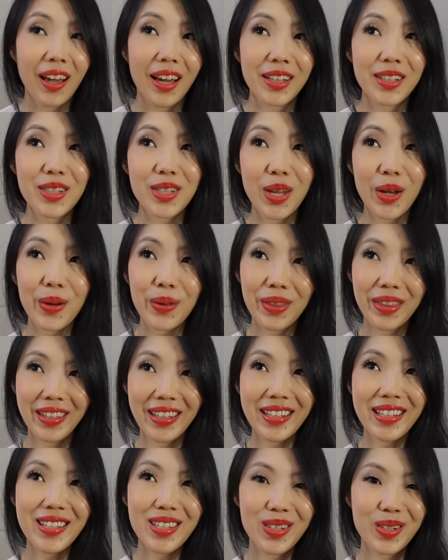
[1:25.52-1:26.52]
And so
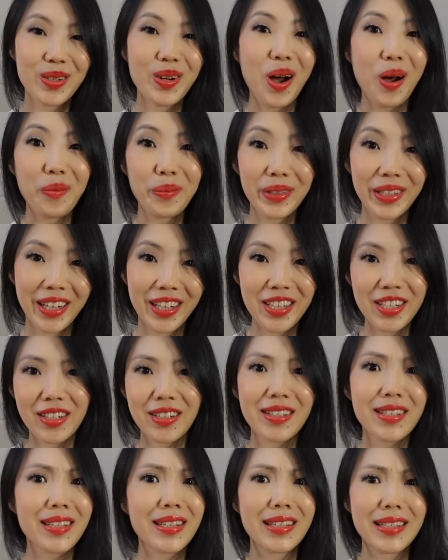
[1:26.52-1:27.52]
these two
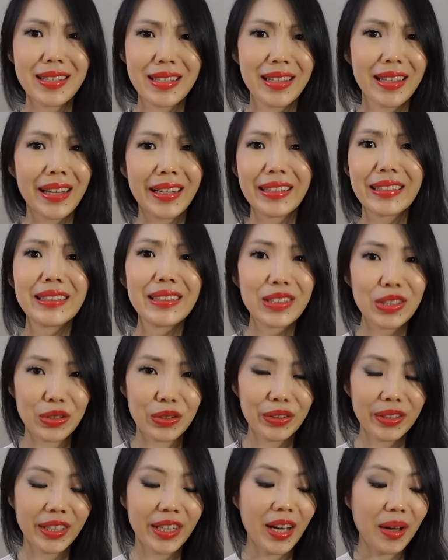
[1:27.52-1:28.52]
combinations is like
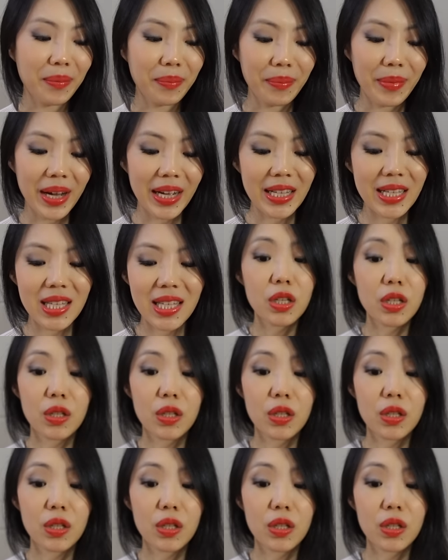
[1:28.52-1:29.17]
literally a must.